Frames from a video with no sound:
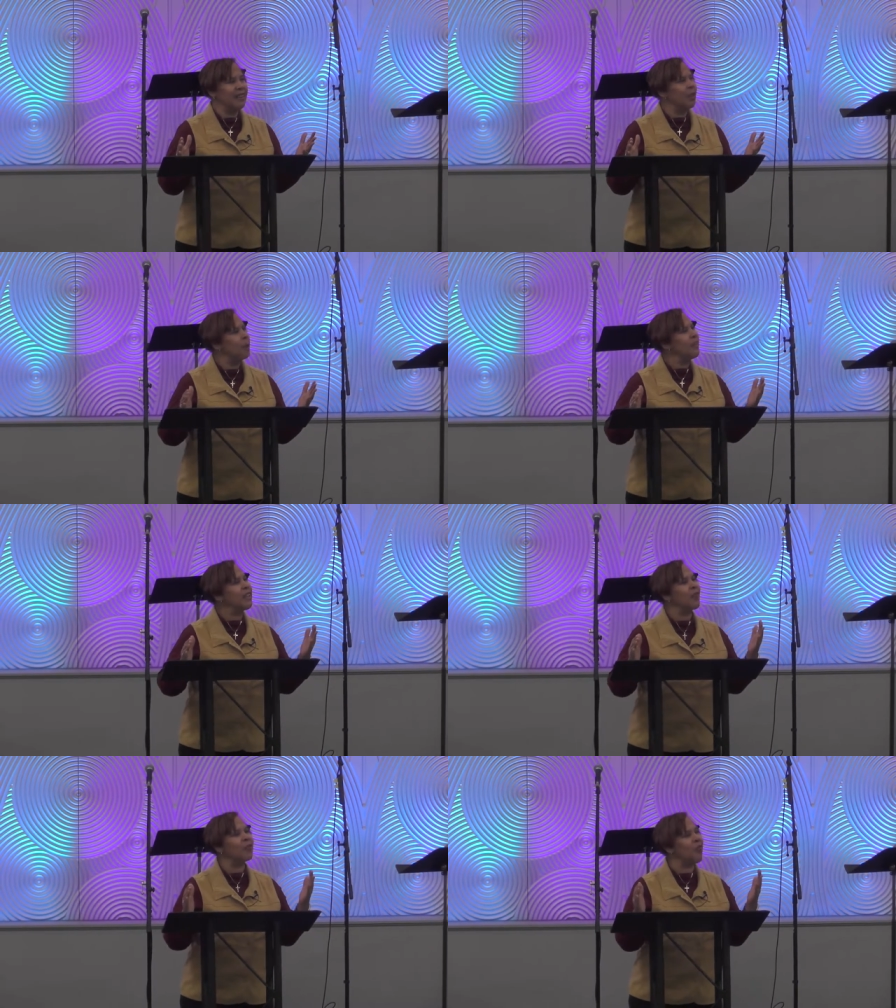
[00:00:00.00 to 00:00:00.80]
Don't be
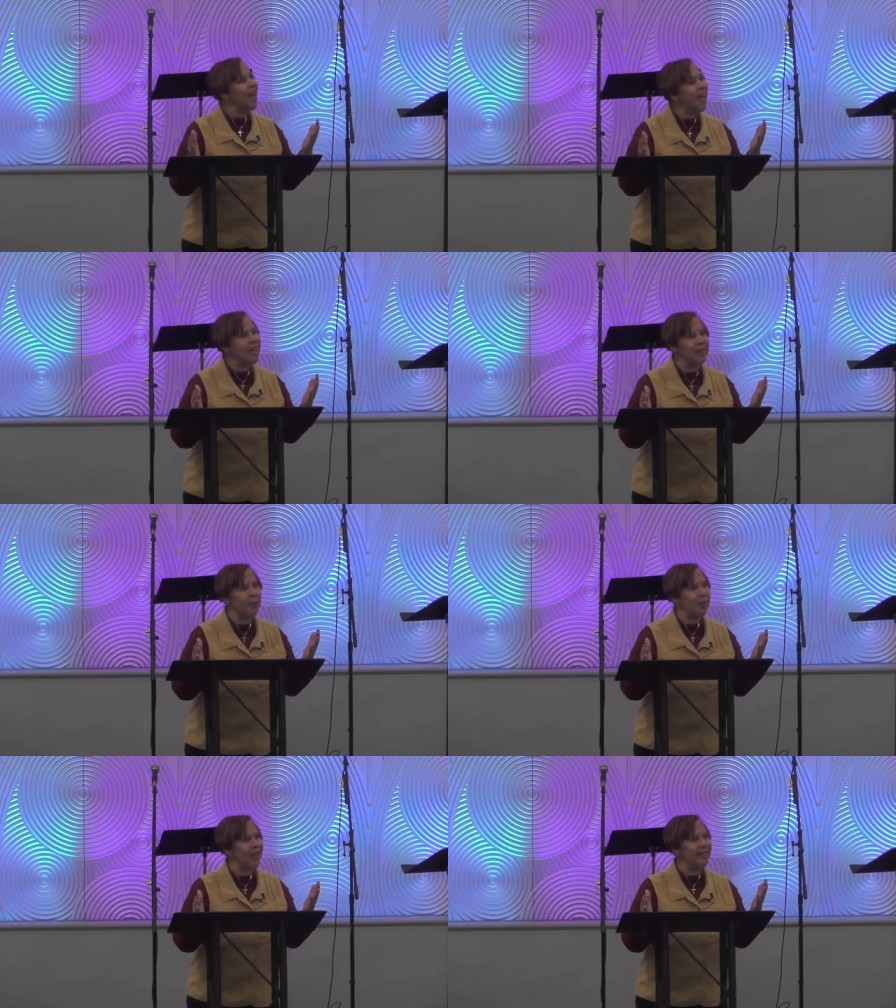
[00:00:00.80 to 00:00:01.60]

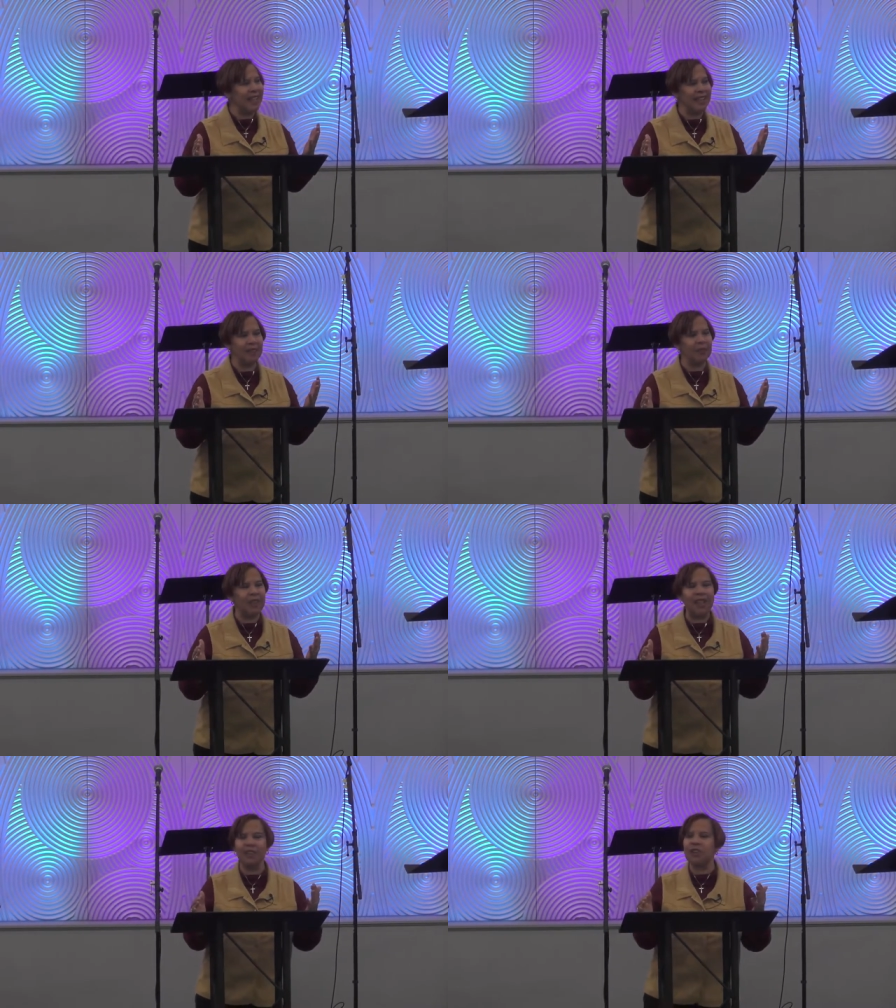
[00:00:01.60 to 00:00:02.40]
defined by negative
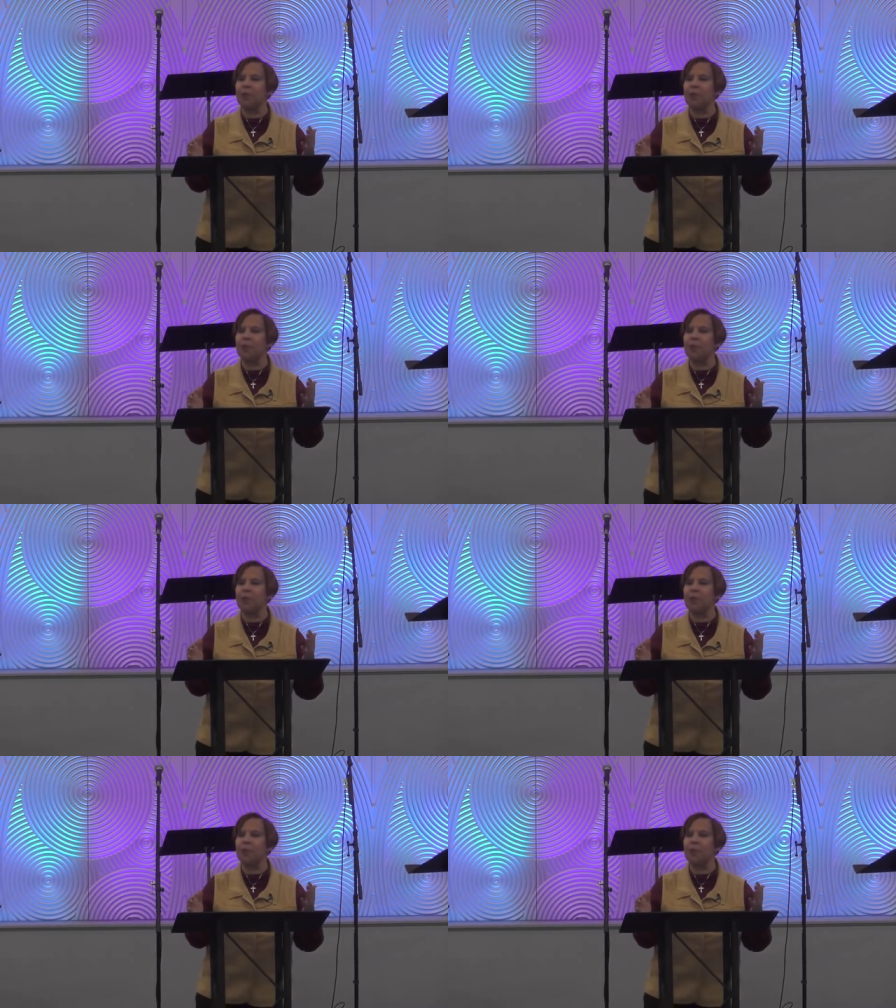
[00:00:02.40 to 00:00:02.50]
things.